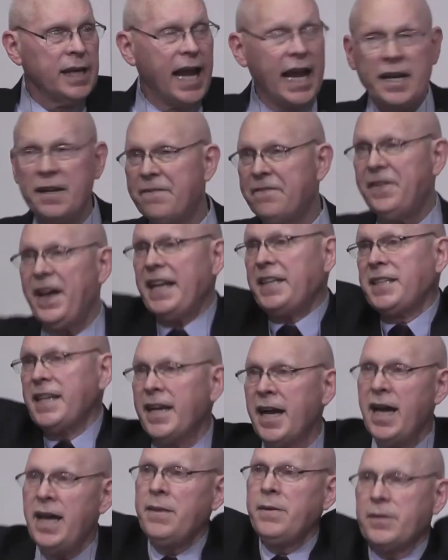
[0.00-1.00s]
and
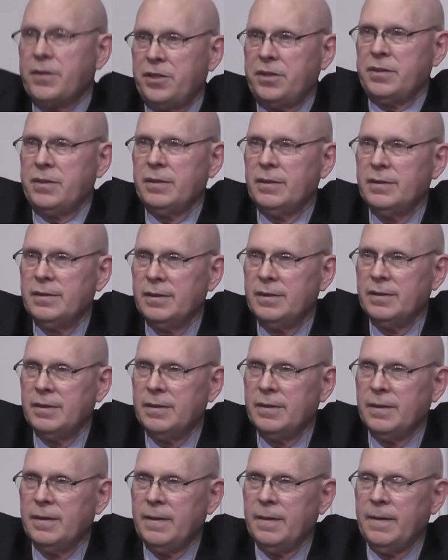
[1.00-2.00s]
affecting others
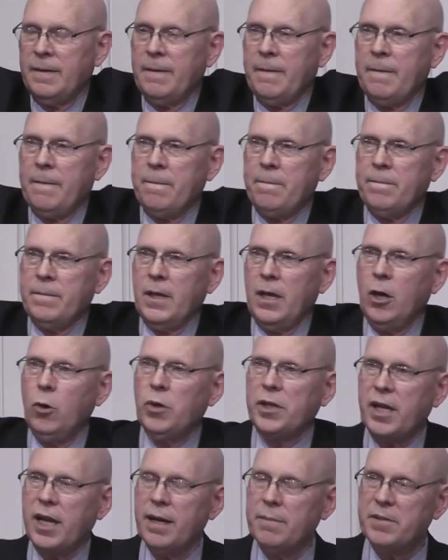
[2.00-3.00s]
who
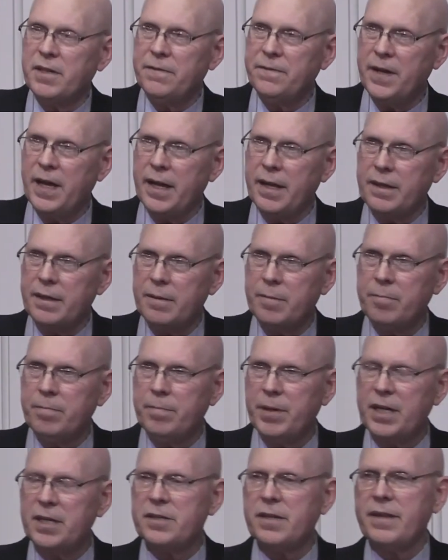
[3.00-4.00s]
would come to faith
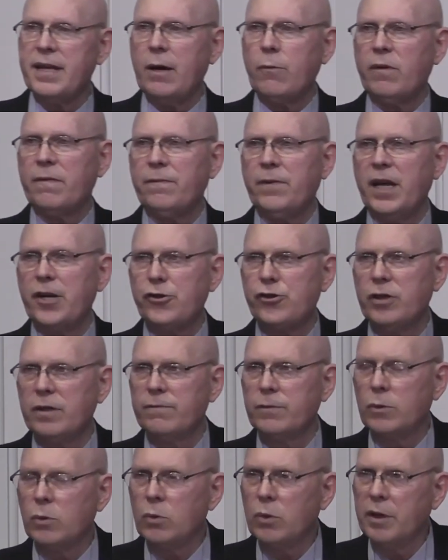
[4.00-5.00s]
because of that reflection
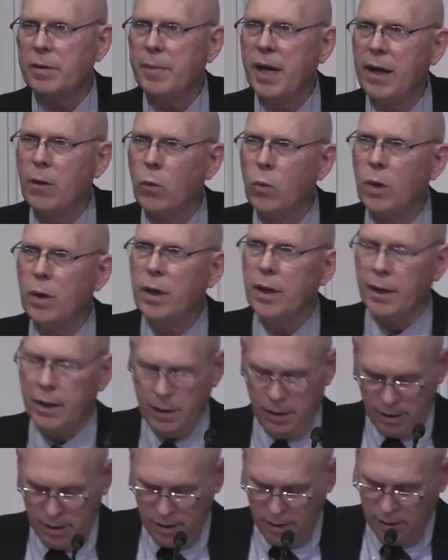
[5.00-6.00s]
of glory by word
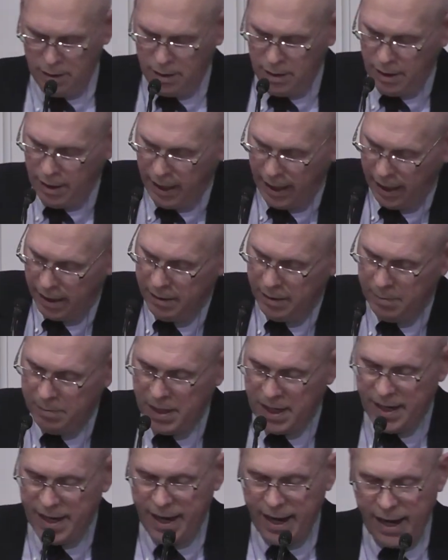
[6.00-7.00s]
and
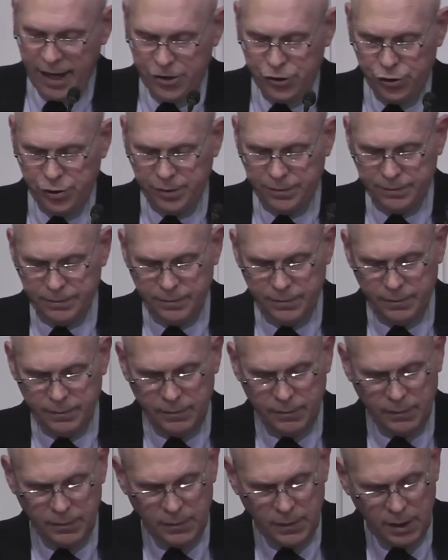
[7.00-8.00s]
by action.
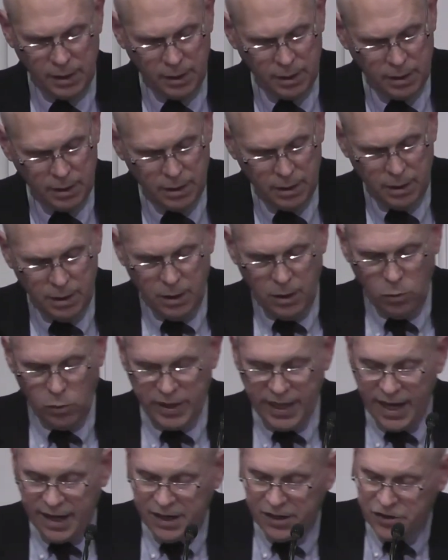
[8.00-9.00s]

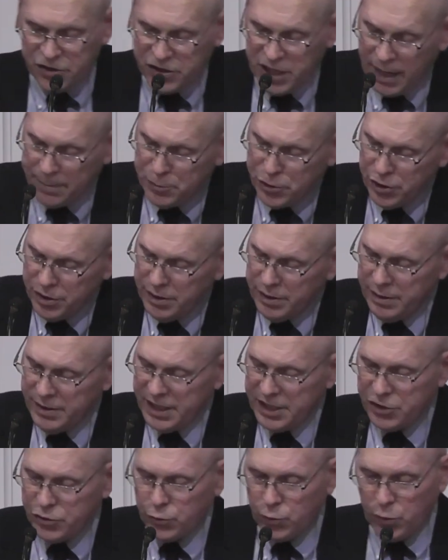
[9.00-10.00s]
Without exception,
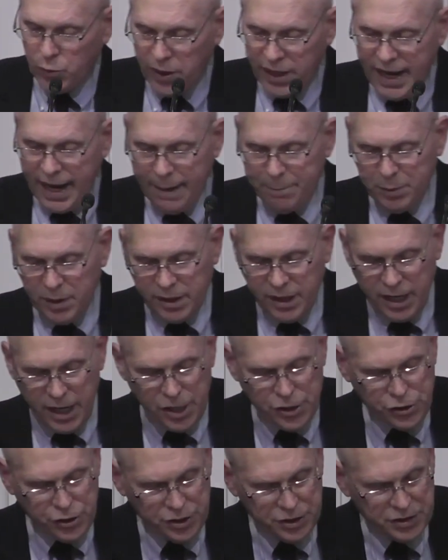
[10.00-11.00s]
these
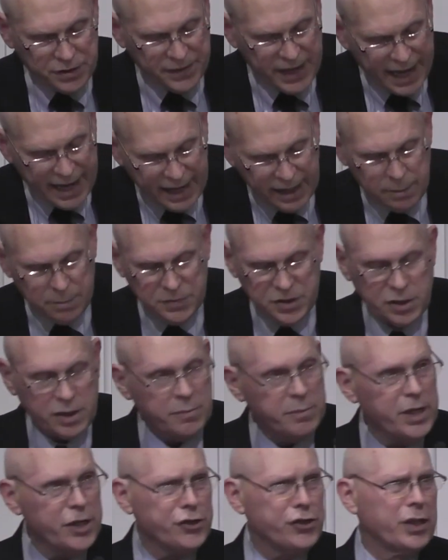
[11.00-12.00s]
reapplications of Adam's
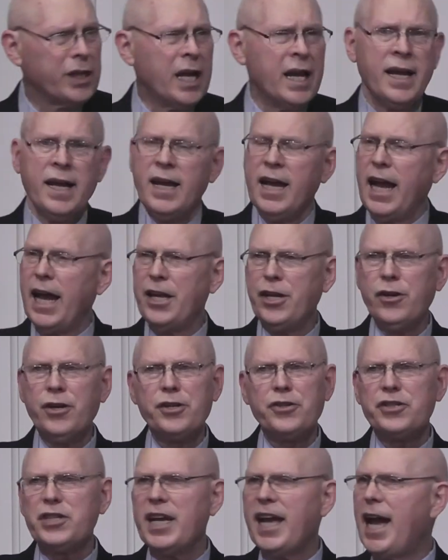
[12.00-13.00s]
commission, and you
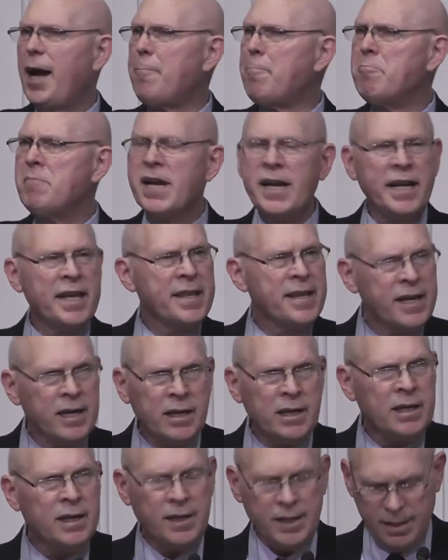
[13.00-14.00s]
can see how many there
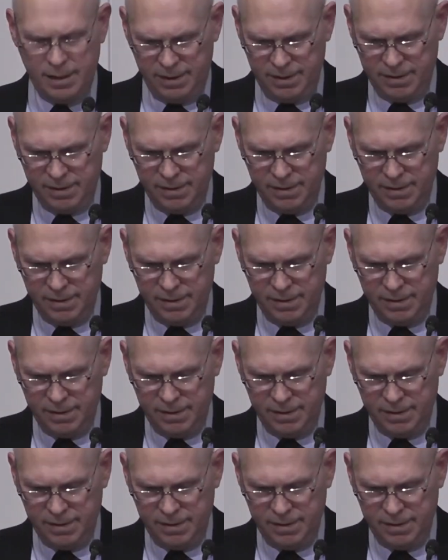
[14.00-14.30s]
are.